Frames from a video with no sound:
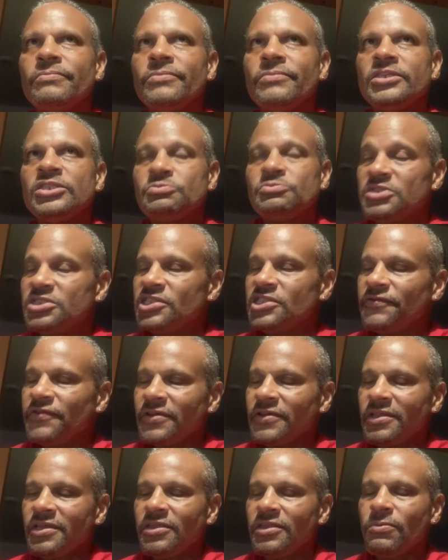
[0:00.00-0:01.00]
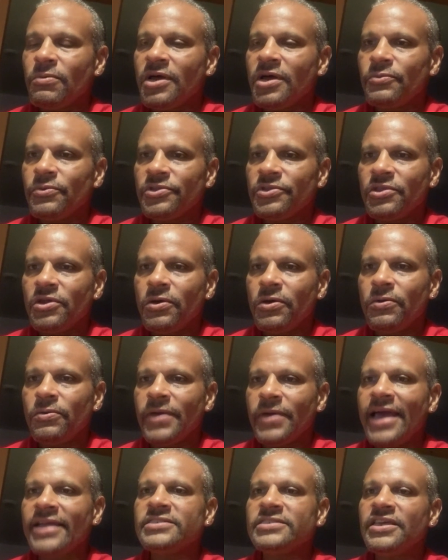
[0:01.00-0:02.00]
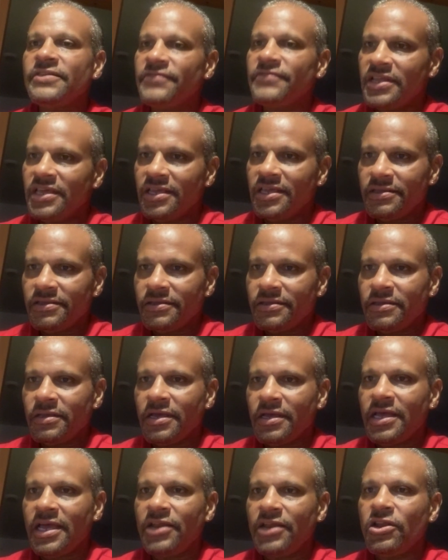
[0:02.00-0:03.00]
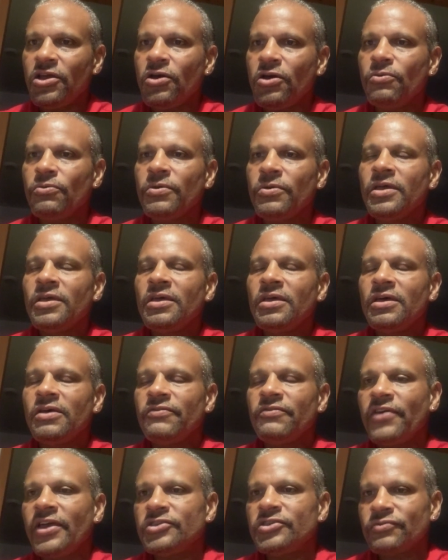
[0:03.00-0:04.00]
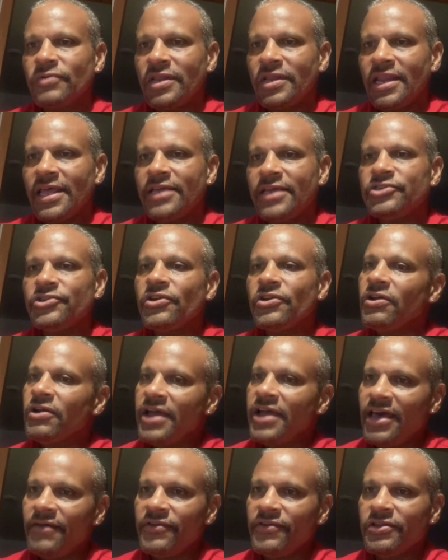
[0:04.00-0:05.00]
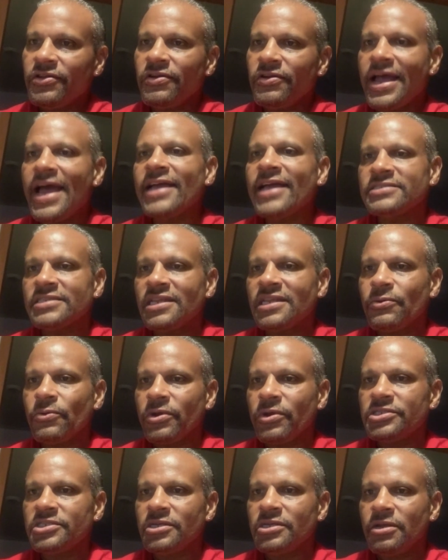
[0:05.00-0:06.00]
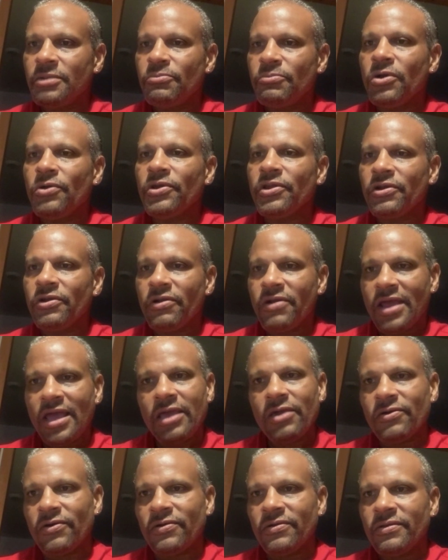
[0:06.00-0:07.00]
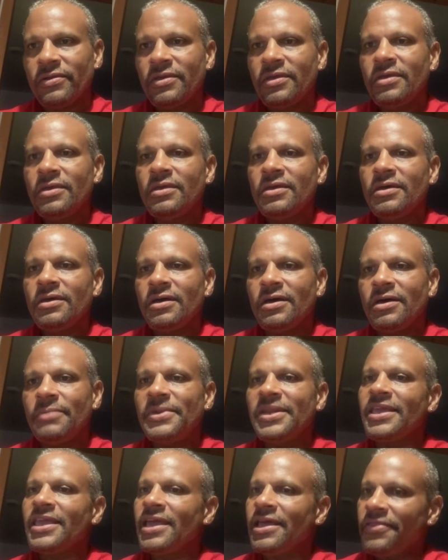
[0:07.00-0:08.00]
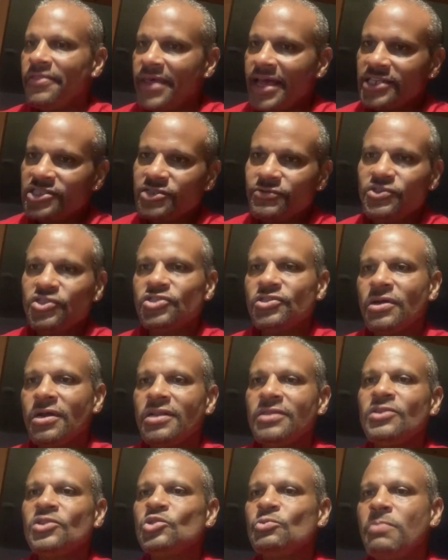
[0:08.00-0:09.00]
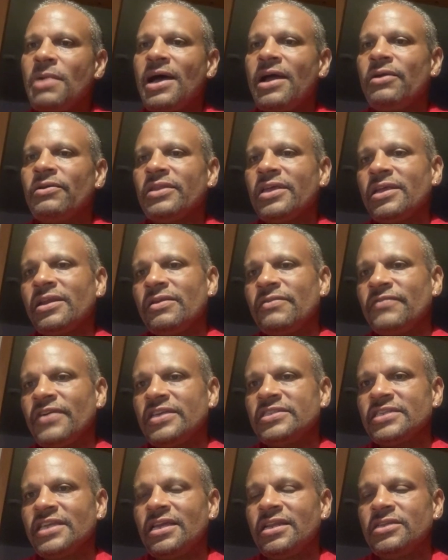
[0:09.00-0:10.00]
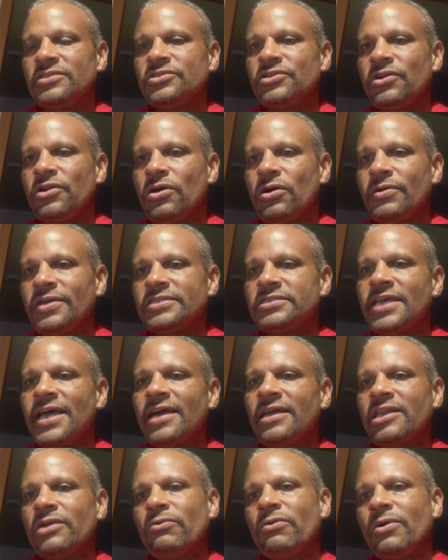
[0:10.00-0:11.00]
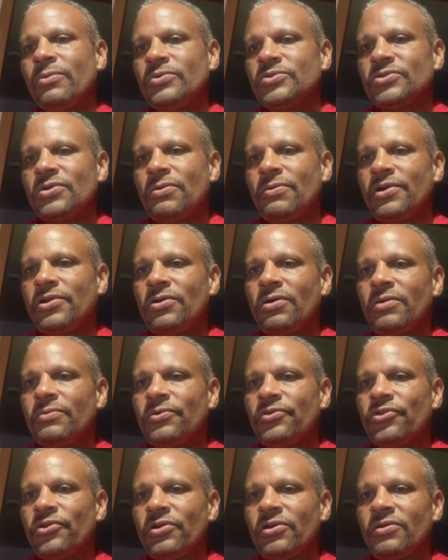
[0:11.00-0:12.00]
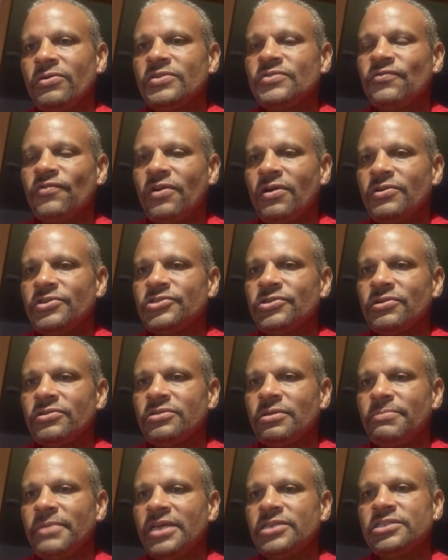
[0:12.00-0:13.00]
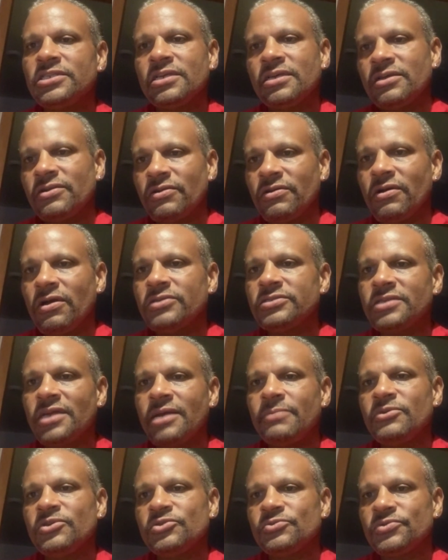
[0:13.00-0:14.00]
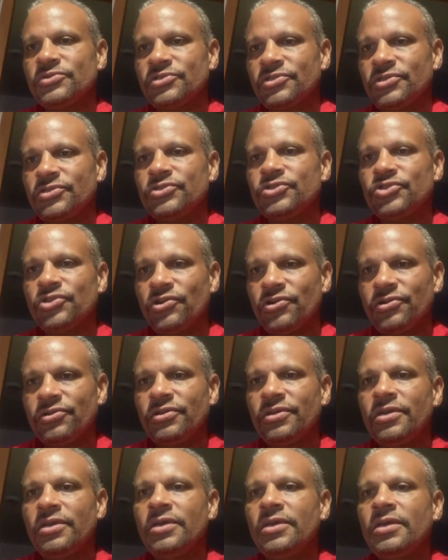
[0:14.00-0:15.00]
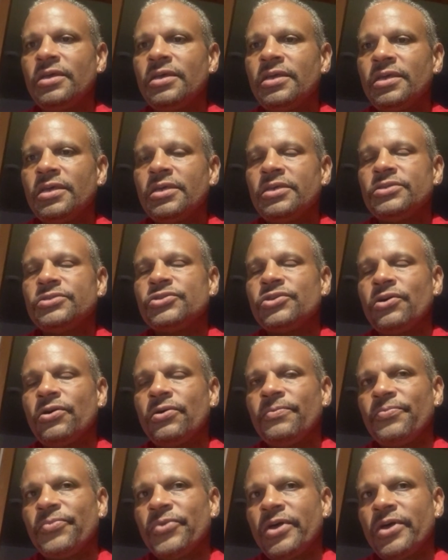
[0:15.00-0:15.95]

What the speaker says: Specifically the one with no activity, I know eventually led to her having her accident where she had broken her ankle. And again, that's what started the spiraling of us getting to know exactly what was going on with her as far as her dementia and her Alzheimer's was concerned. So,